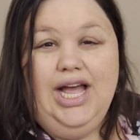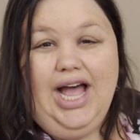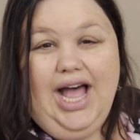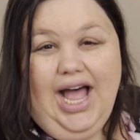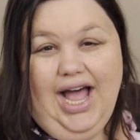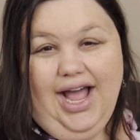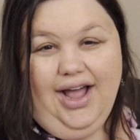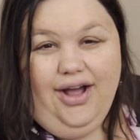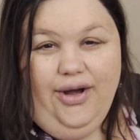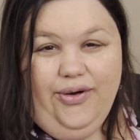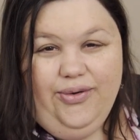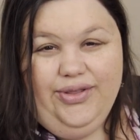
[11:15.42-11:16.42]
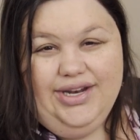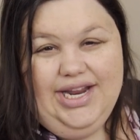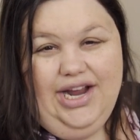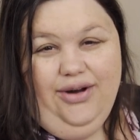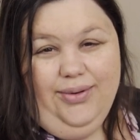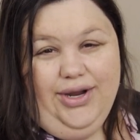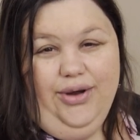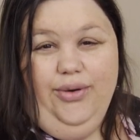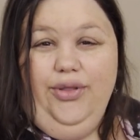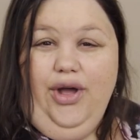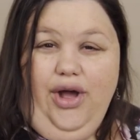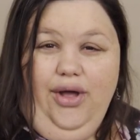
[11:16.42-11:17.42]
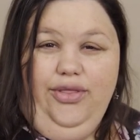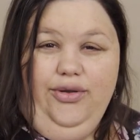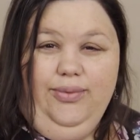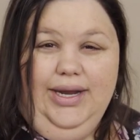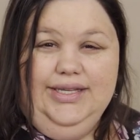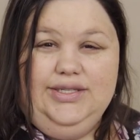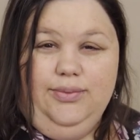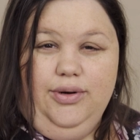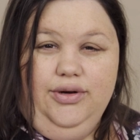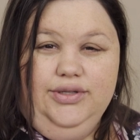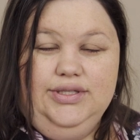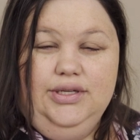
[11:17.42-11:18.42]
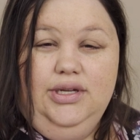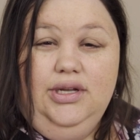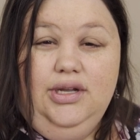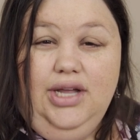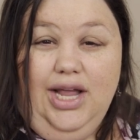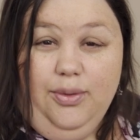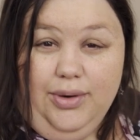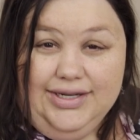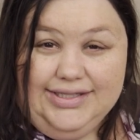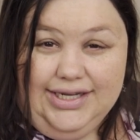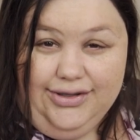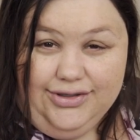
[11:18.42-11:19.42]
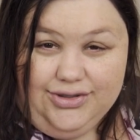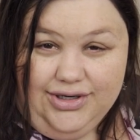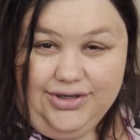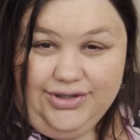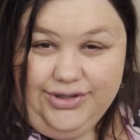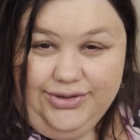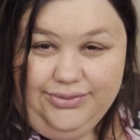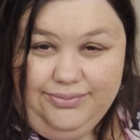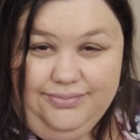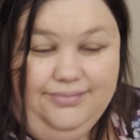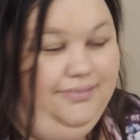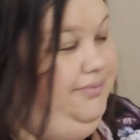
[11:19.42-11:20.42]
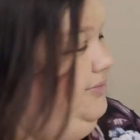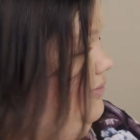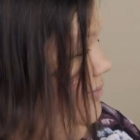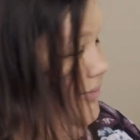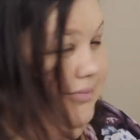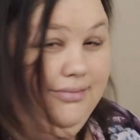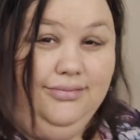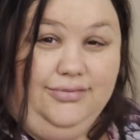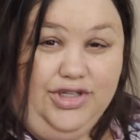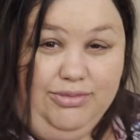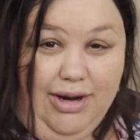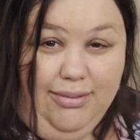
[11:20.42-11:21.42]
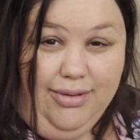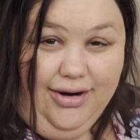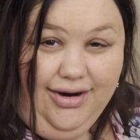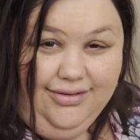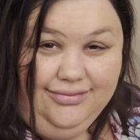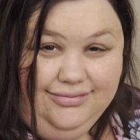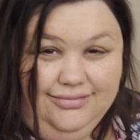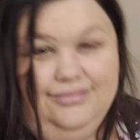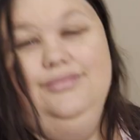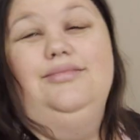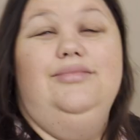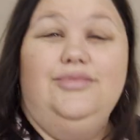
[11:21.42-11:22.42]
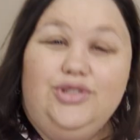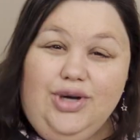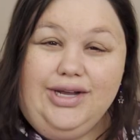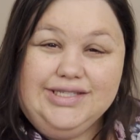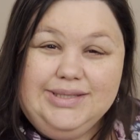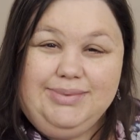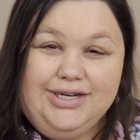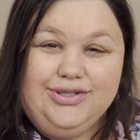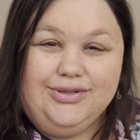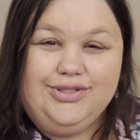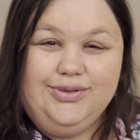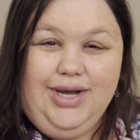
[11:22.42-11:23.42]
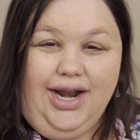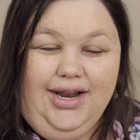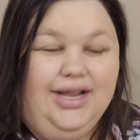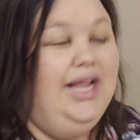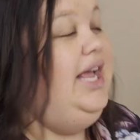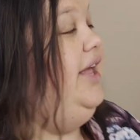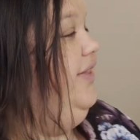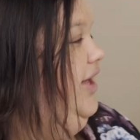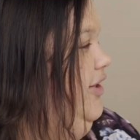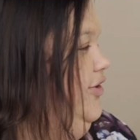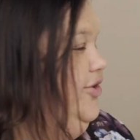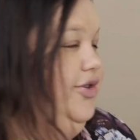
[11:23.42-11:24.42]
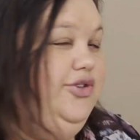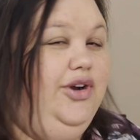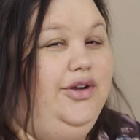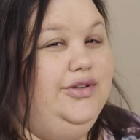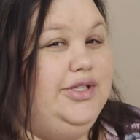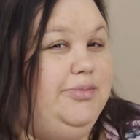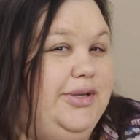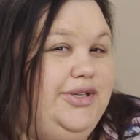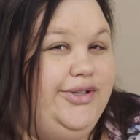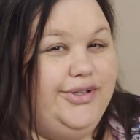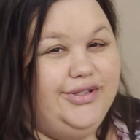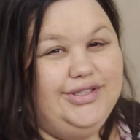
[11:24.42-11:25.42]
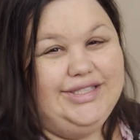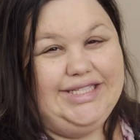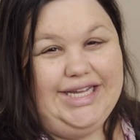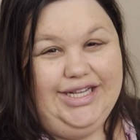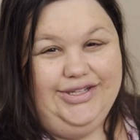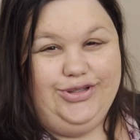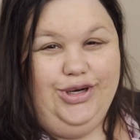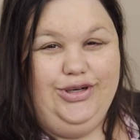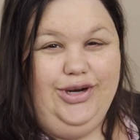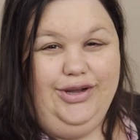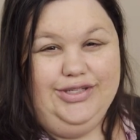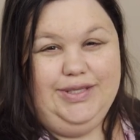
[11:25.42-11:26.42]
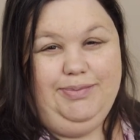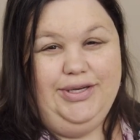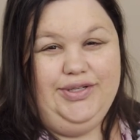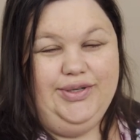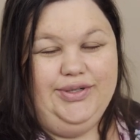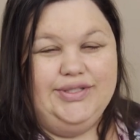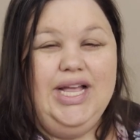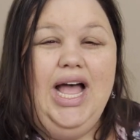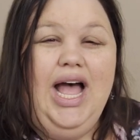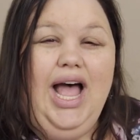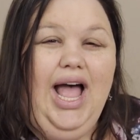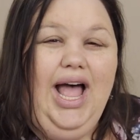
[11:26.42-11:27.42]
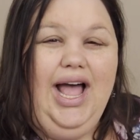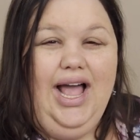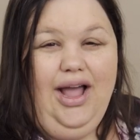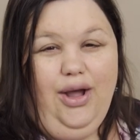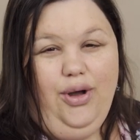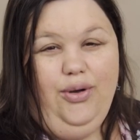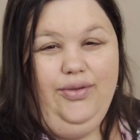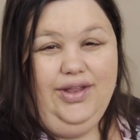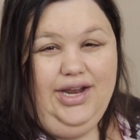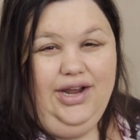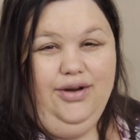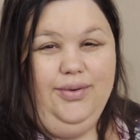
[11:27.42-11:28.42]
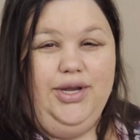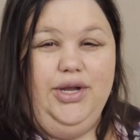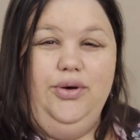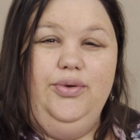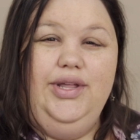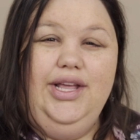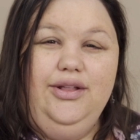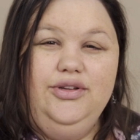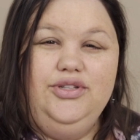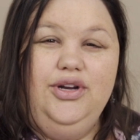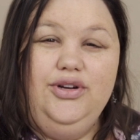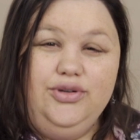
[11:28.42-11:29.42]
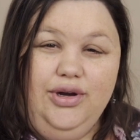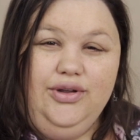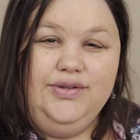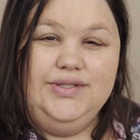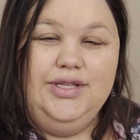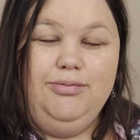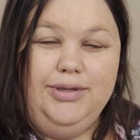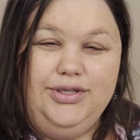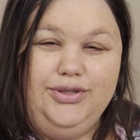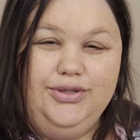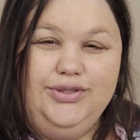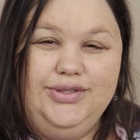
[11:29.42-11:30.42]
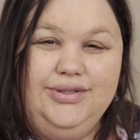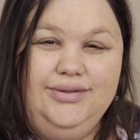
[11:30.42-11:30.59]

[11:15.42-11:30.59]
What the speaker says: Hi-ho, the dairy-o, the author writes the words. And what does the illustrator do? Do you remember? Draws the pictures. You got it. The illustrator draws the pictures. The illustrator draws the pictures. Hi-ho, the dairy-o, the illustrator draws the pictures.